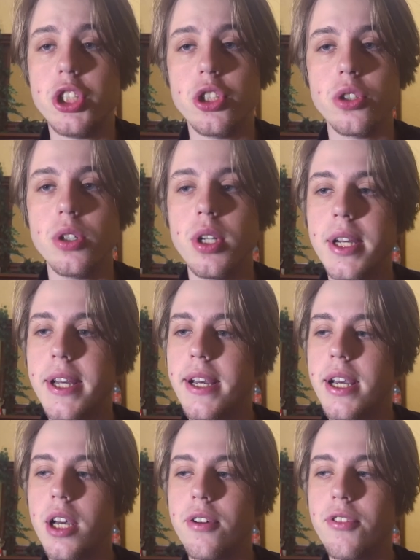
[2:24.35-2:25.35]
I came to
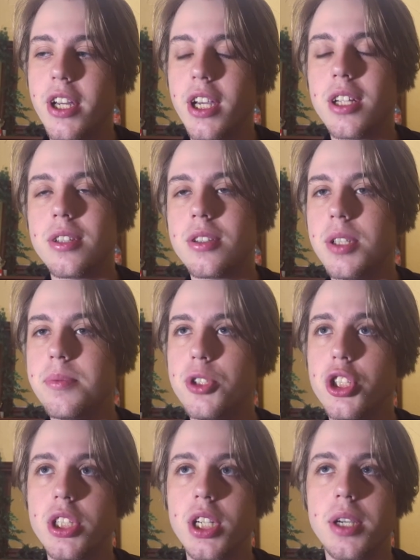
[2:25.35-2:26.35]
training or
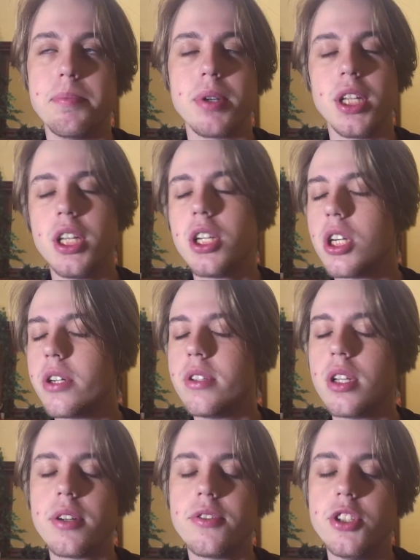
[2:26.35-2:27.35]
I didn't know
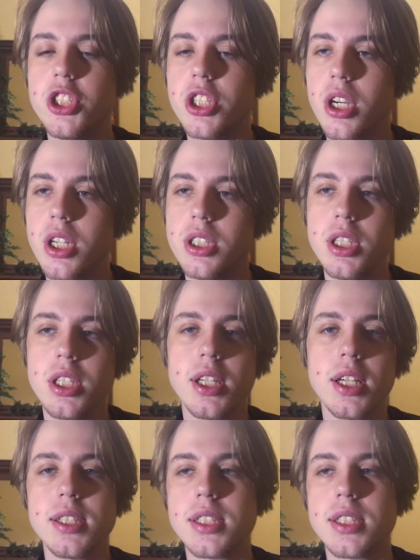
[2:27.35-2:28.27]
what was happening.